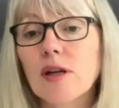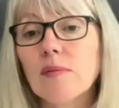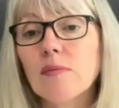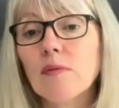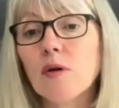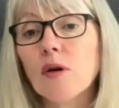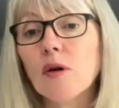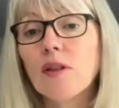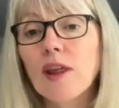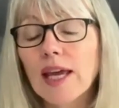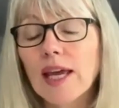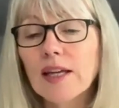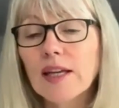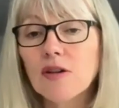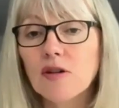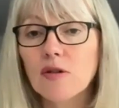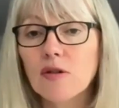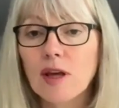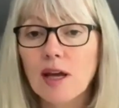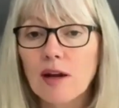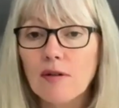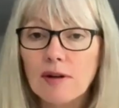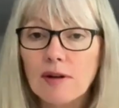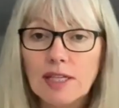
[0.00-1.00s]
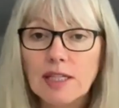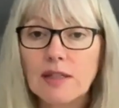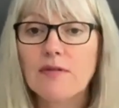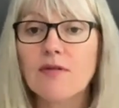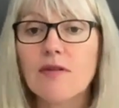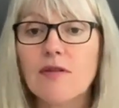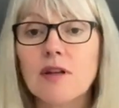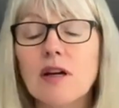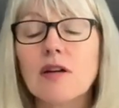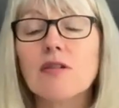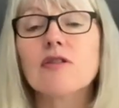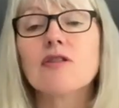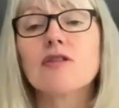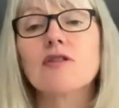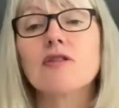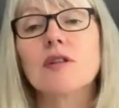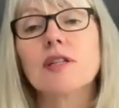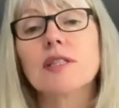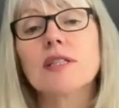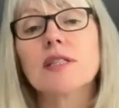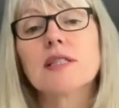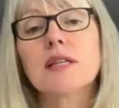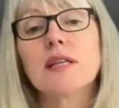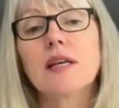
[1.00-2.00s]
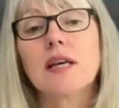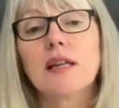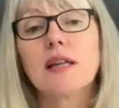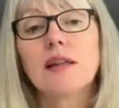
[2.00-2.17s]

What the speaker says: and what they do, they're in different countries.